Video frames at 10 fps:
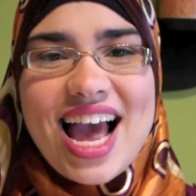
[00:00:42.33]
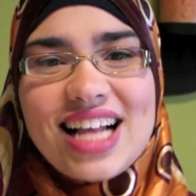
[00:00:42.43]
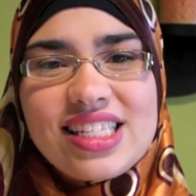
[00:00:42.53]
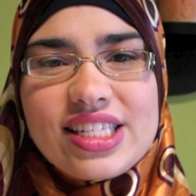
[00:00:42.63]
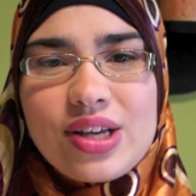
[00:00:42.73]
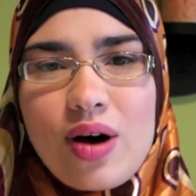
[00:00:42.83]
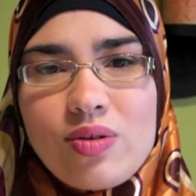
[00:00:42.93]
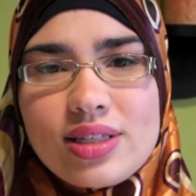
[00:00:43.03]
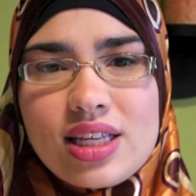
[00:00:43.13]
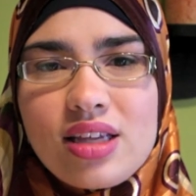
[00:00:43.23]
And so I
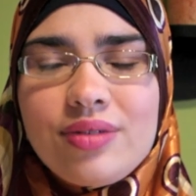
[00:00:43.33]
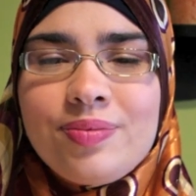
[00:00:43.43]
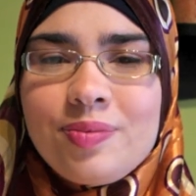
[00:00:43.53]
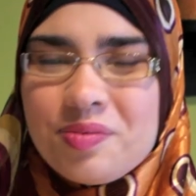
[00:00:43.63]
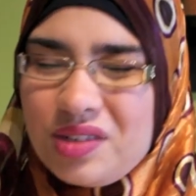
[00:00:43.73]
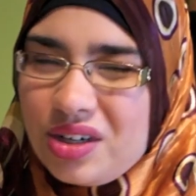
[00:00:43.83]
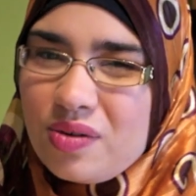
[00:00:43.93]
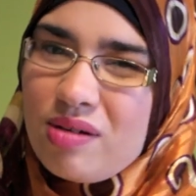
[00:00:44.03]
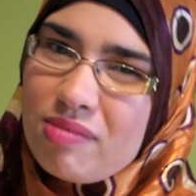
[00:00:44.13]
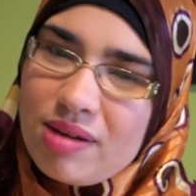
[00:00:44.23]
was thinking, you know
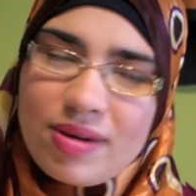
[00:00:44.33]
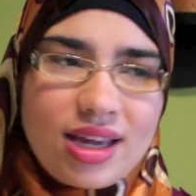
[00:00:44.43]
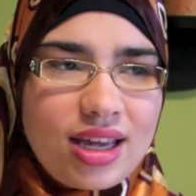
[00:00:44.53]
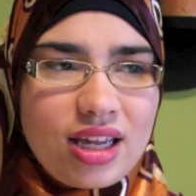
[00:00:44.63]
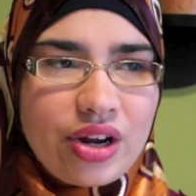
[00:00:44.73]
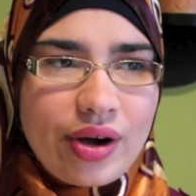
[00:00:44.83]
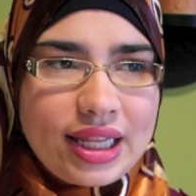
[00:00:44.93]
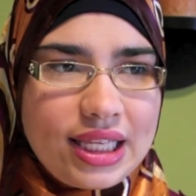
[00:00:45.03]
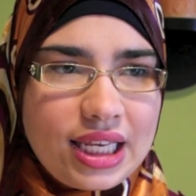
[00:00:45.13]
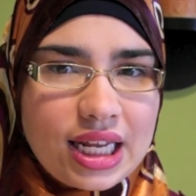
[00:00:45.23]
what, maybe, you know, I'd
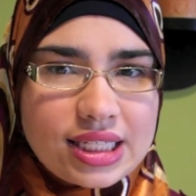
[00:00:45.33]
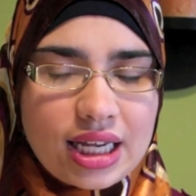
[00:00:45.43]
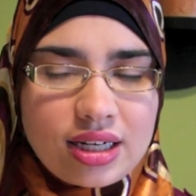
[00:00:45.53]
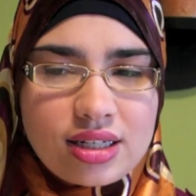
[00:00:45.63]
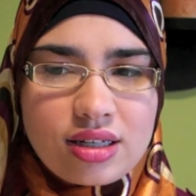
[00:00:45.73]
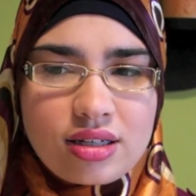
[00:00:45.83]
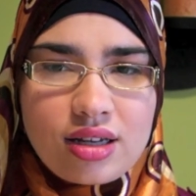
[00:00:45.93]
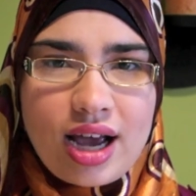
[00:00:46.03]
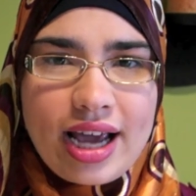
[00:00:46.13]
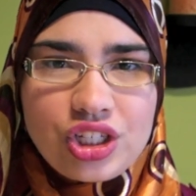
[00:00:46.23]
need a second
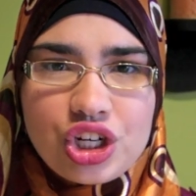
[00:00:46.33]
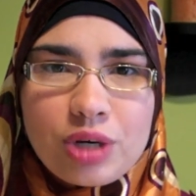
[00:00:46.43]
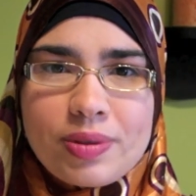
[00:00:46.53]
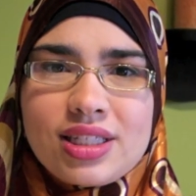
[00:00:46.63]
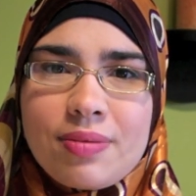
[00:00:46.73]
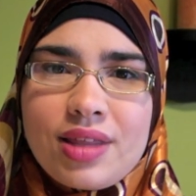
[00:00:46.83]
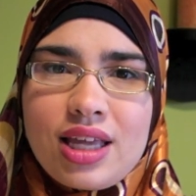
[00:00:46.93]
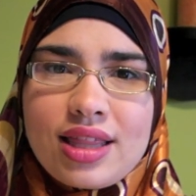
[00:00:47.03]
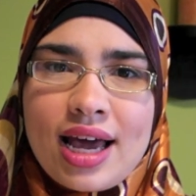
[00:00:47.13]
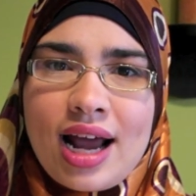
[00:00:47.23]
high chair, but something
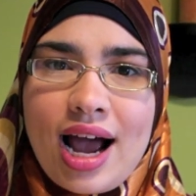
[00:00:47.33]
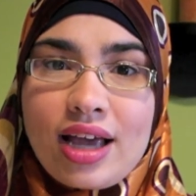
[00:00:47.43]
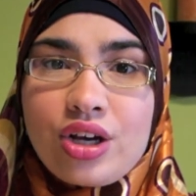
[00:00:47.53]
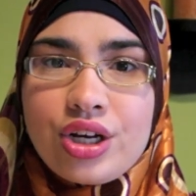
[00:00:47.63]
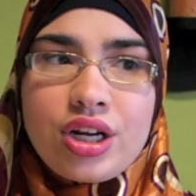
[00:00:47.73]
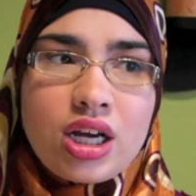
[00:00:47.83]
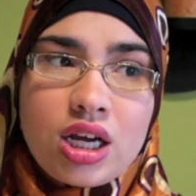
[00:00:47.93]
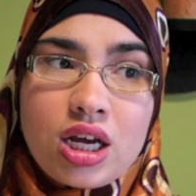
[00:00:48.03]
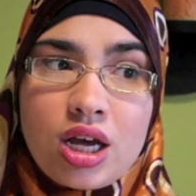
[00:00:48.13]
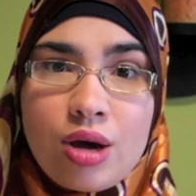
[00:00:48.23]
that I could
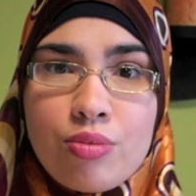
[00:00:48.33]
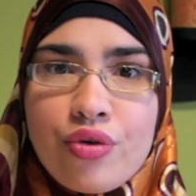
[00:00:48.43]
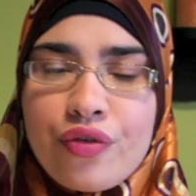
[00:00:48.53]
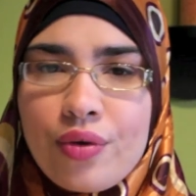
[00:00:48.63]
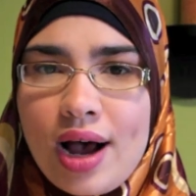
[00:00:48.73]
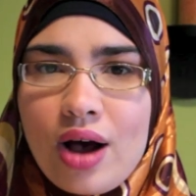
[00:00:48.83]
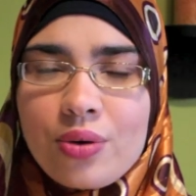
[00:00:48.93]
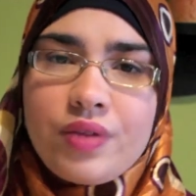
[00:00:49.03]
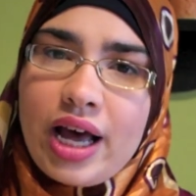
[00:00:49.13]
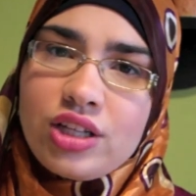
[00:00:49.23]
move
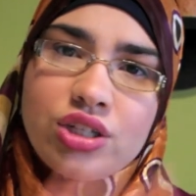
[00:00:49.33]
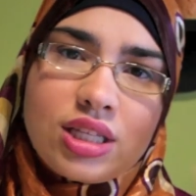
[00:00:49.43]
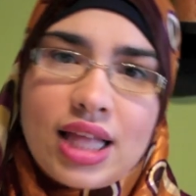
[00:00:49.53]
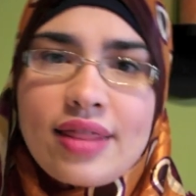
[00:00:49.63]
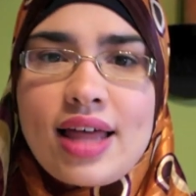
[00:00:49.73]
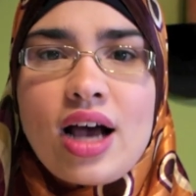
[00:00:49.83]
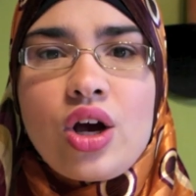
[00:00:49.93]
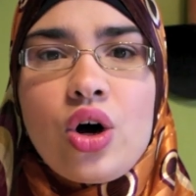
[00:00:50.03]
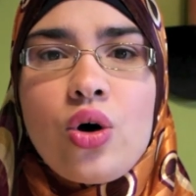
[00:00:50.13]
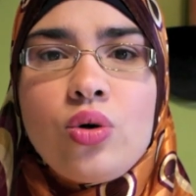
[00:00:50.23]
around. I just let that
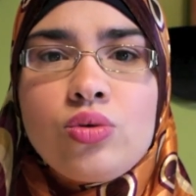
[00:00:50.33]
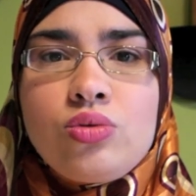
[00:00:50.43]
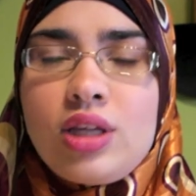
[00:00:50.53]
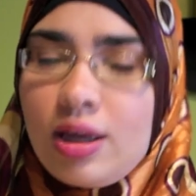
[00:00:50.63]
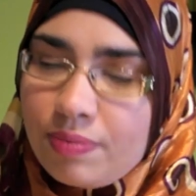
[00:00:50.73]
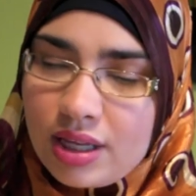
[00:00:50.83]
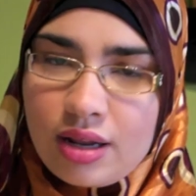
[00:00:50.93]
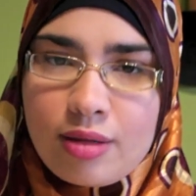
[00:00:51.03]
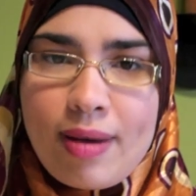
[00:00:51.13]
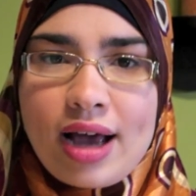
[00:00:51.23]
go, kicked it in
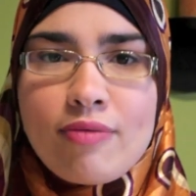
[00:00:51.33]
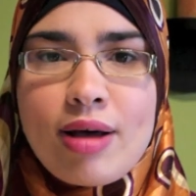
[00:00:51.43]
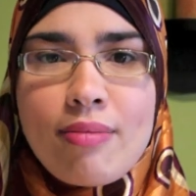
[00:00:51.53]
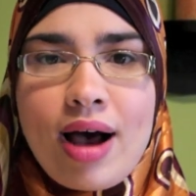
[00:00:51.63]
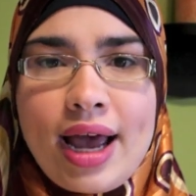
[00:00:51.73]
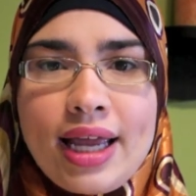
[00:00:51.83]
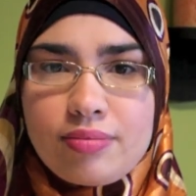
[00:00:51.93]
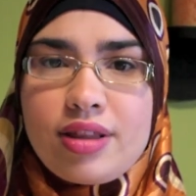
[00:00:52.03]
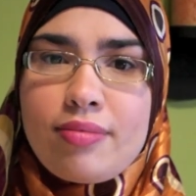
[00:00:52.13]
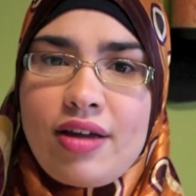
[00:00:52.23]
the back of my mind.
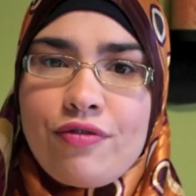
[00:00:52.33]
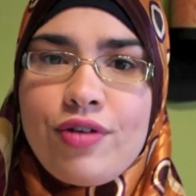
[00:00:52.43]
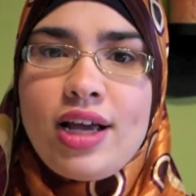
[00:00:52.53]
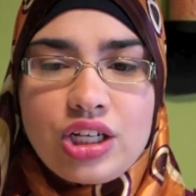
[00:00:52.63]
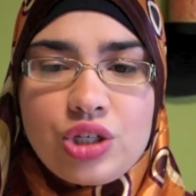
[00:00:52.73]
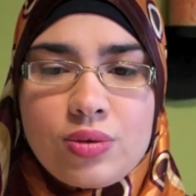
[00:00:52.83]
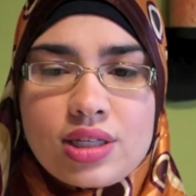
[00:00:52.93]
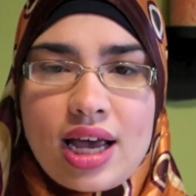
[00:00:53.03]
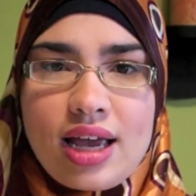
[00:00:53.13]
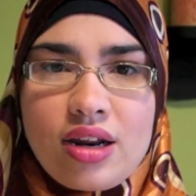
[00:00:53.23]
And my friend, she was
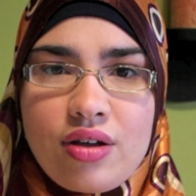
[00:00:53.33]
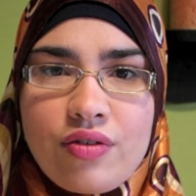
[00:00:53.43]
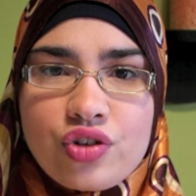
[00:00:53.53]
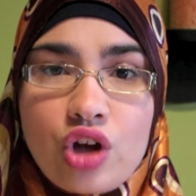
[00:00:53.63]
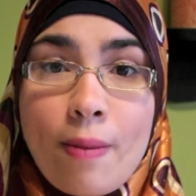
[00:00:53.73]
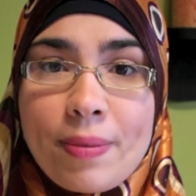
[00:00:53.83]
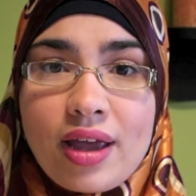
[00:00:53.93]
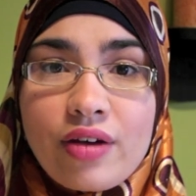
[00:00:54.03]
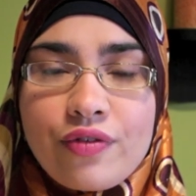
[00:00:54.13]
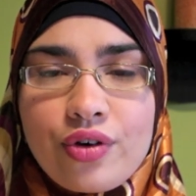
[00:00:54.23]
kind of
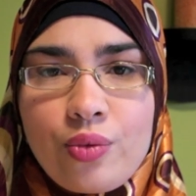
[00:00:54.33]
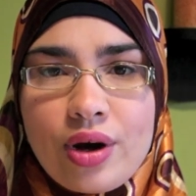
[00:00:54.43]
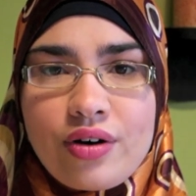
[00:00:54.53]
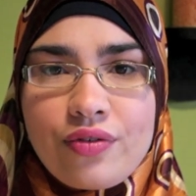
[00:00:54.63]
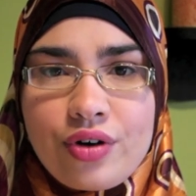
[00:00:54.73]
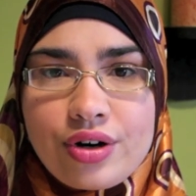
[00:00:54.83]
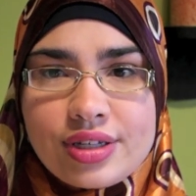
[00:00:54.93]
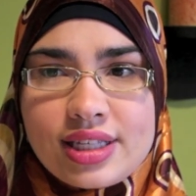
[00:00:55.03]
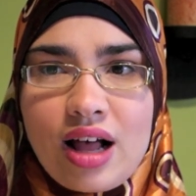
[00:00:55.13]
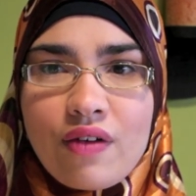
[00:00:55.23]
shopping for one for
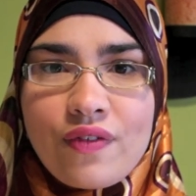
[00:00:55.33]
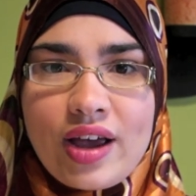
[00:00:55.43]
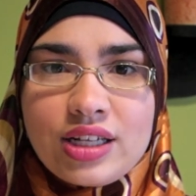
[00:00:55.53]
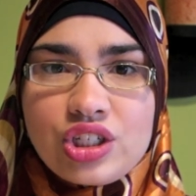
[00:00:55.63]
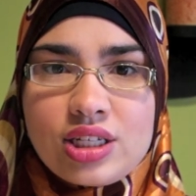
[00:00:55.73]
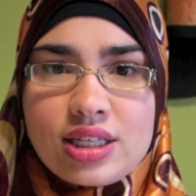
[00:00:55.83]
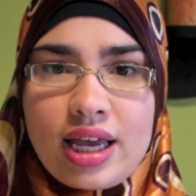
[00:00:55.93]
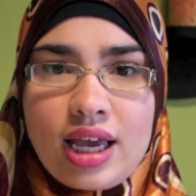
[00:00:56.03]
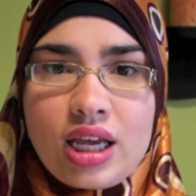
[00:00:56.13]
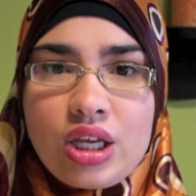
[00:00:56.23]
herself. And she's
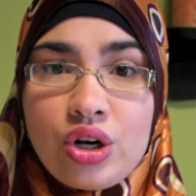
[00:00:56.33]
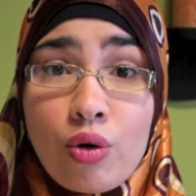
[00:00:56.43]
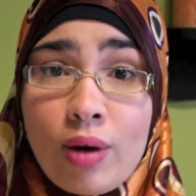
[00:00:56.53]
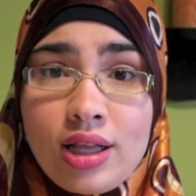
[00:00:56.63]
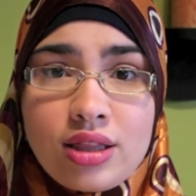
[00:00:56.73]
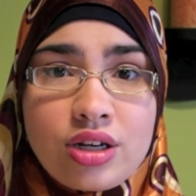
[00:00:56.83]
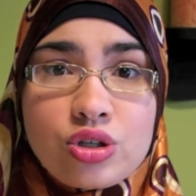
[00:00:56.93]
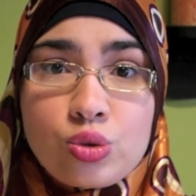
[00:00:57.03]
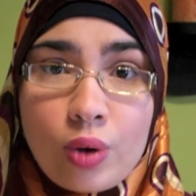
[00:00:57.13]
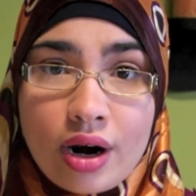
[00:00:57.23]
like, you know what,
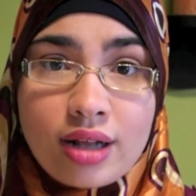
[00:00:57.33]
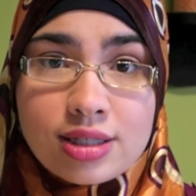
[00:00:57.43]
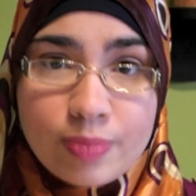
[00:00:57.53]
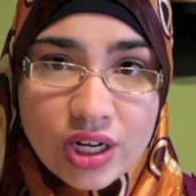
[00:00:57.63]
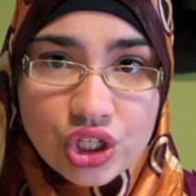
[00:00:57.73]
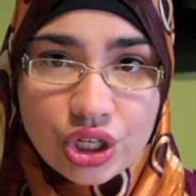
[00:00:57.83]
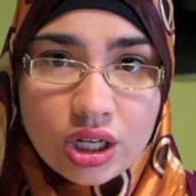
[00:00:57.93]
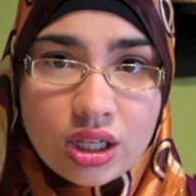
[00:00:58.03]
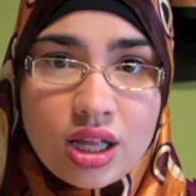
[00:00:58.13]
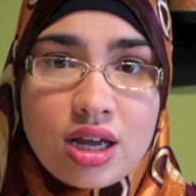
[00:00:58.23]
there's one on special.